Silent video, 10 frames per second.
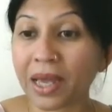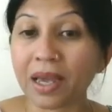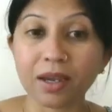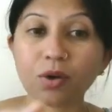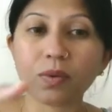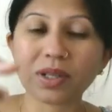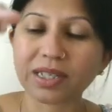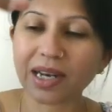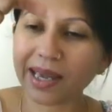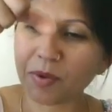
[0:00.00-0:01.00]
you will
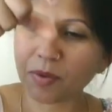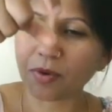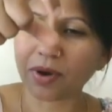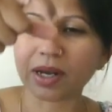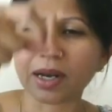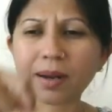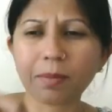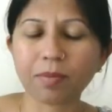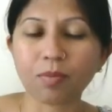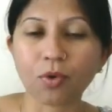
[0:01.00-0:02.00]
still keep on pouring a little
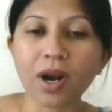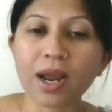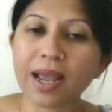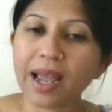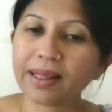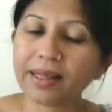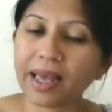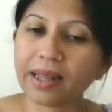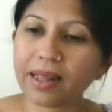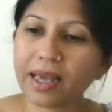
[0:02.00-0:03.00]
bit more, and
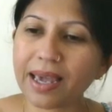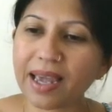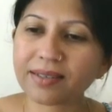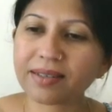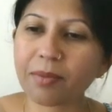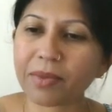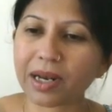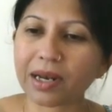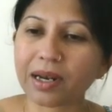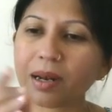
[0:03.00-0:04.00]
then the extra
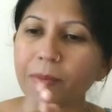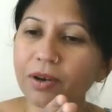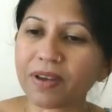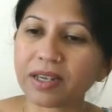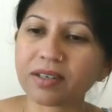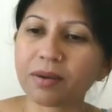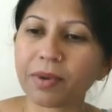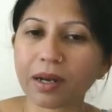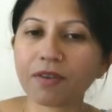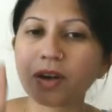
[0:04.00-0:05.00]
metal, little bit of extra
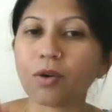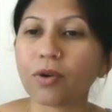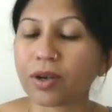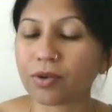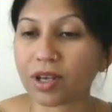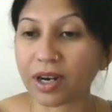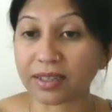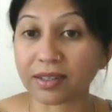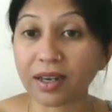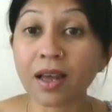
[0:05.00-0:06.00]
metal will go into the
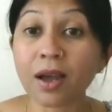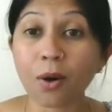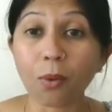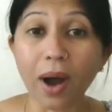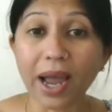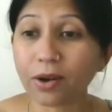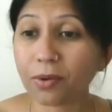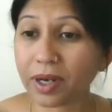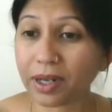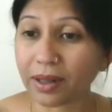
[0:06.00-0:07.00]
riser. Why do
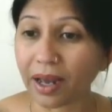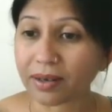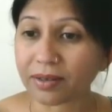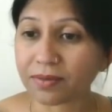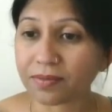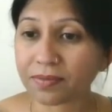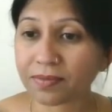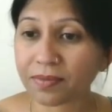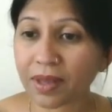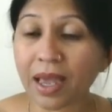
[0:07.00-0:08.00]
we need that?
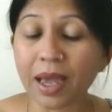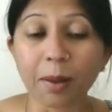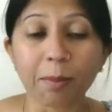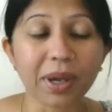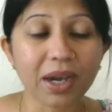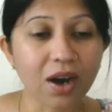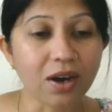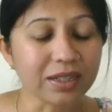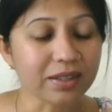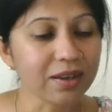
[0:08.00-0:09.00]

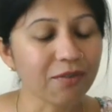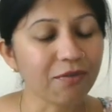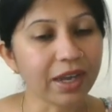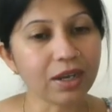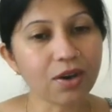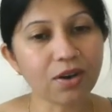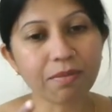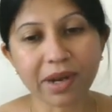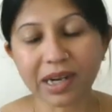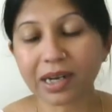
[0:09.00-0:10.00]
Because when
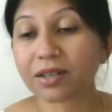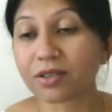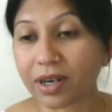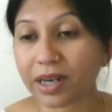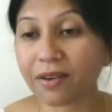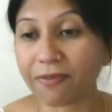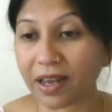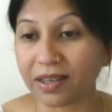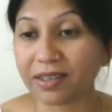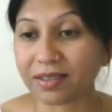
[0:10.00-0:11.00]
your metal
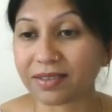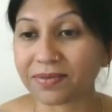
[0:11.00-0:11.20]
solidifies,